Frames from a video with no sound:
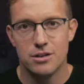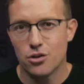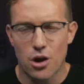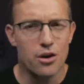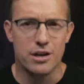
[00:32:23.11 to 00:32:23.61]

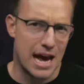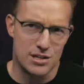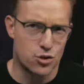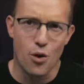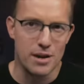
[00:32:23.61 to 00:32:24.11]
Joe Rogan
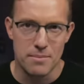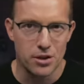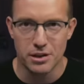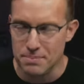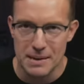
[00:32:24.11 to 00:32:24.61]
has 20
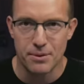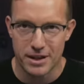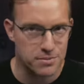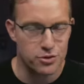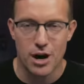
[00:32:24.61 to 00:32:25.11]
million people
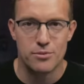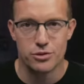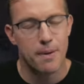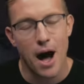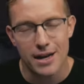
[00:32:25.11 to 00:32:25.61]
that subscribe to
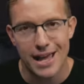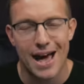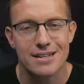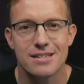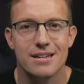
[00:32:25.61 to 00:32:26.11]
his
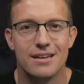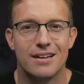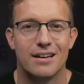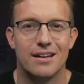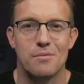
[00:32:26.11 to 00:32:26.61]
podcast.
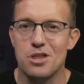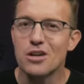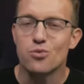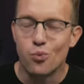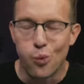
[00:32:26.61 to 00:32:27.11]
I mean,
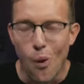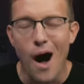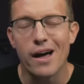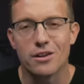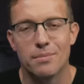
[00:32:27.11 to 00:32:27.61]
that's
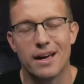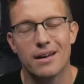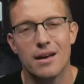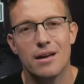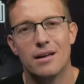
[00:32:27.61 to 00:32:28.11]
wild, man.